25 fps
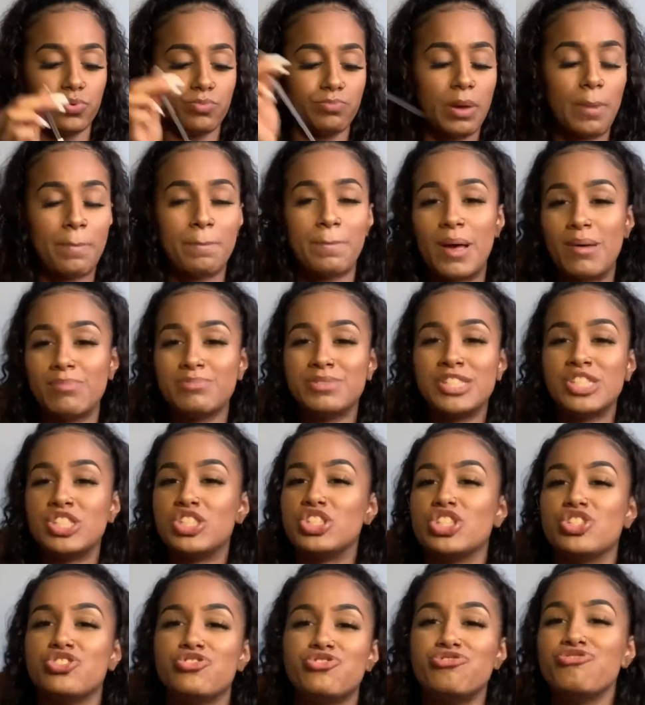My Pepsi's
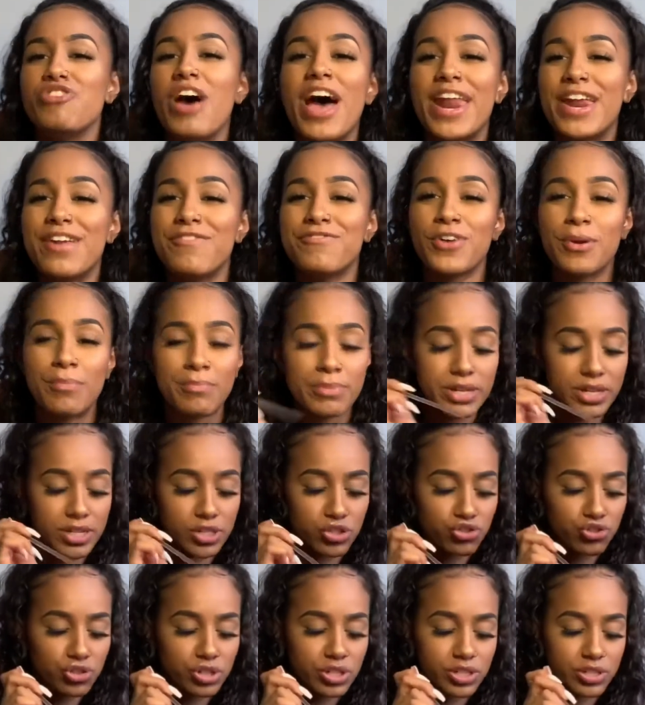just ready for me to
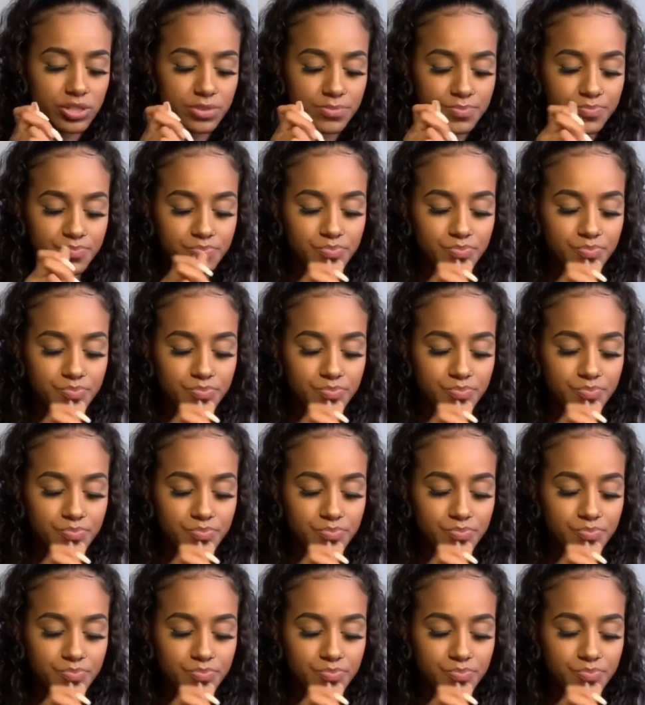drink it.